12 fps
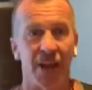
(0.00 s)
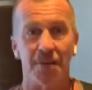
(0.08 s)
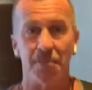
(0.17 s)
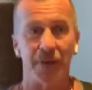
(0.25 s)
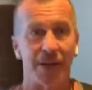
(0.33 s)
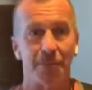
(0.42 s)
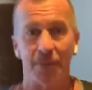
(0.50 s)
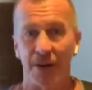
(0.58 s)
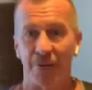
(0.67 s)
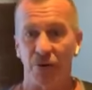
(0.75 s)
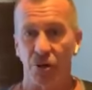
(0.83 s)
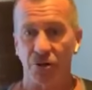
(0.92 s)
and be a
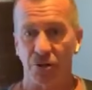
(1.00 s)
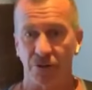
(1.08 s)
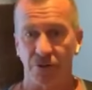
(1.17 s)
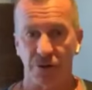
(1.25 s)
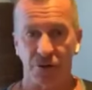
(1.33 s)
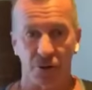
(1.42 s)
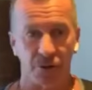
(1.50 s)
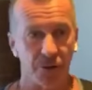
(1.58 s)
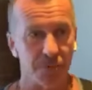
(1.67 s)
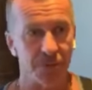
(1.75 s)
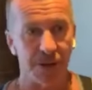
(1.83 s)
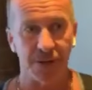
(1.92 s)
better version of yourself
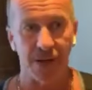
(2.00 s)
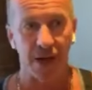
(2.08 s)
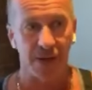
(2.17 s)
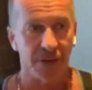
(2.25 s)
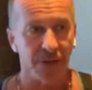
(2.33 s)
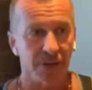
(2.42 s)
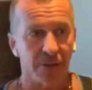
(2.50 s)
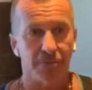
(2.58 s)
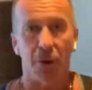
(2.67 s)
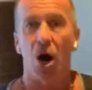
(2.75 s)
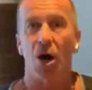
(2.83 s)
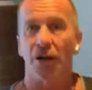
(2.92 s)
and be that
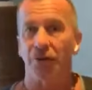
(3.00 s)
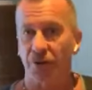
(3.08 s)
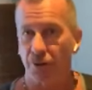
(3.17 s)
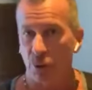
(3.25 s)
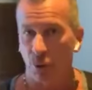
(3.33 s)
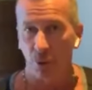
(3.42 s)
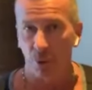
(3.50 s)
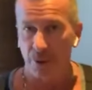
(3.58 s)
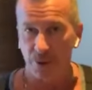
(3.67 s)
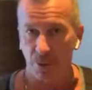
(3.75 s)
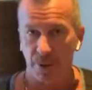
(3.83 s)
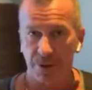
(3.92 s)
pilot that you
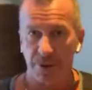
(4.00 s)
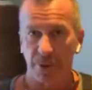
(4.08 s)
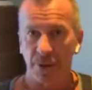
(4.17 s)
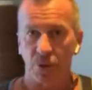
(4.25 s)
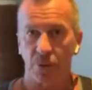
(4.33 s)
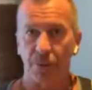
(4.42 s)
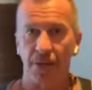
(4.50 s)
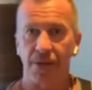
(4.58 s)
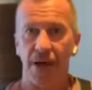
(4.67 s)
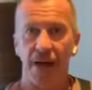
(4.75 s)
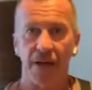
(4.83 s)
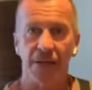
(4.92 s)
always wanted to be, or be
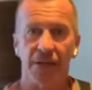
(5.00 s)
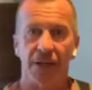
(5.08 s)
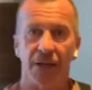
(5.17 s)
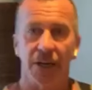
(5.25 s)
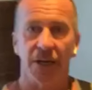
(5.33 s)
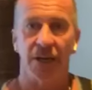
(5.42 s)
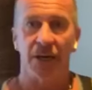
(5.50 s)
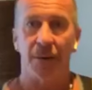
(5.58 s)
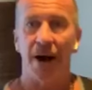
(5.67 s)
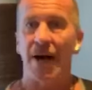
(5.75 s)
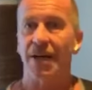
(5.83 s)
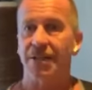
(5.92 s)
that
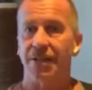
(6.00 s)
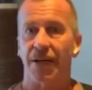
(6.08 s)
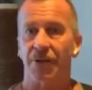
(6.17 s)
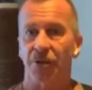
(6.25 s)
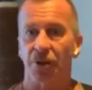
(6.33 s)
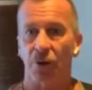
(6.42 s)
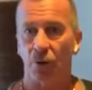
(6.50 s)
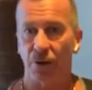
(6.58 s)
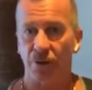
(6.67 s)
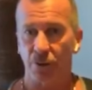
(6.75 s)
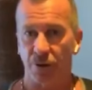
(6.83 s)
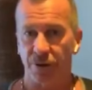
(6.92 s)
architect that you
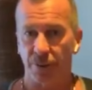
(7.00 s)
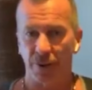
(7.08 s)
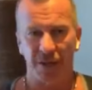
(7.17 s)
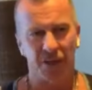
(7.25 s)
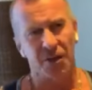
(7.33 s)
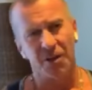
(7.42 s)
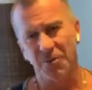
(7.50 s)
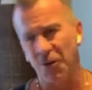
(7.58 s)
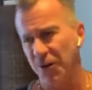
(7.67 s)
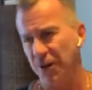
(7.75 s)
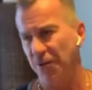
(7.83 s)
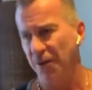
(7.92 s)
always wanted to be? And I'm
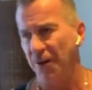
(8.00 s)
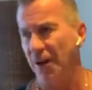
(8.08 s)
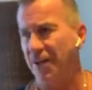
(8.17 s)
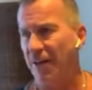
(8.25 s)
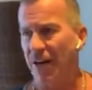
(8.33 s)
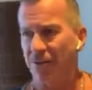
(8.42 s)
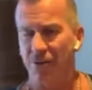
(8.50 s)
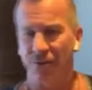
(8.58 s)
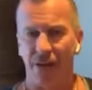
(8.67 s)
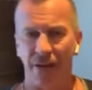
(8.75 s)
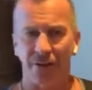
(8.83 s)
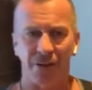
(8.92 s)
33, I can't do
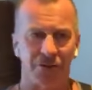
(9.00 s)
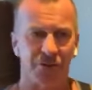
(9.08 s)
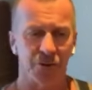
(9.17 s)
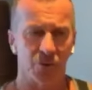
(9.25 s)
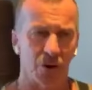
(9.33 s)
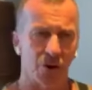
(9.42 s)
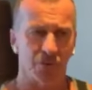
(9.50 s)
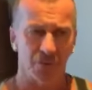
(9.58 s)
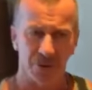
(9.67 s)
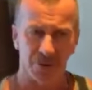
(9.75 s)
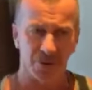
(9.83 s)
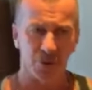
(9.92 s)
that, it's too
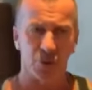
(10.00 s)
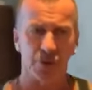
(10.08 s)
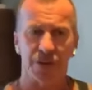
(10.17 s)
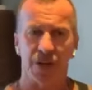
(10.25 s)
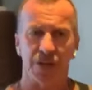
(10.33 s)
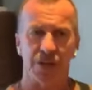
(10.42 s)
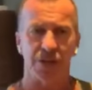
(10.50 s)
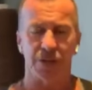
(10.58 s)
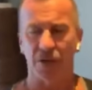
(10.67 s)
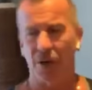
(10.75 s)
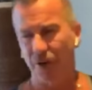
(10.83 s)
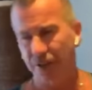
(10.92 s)
old. School was 10 years
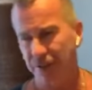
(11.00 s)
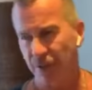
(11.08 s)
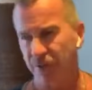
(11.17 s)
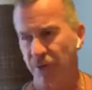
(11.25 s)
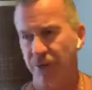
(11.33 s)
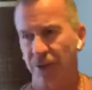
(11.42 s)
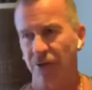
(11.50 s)
ago, etc.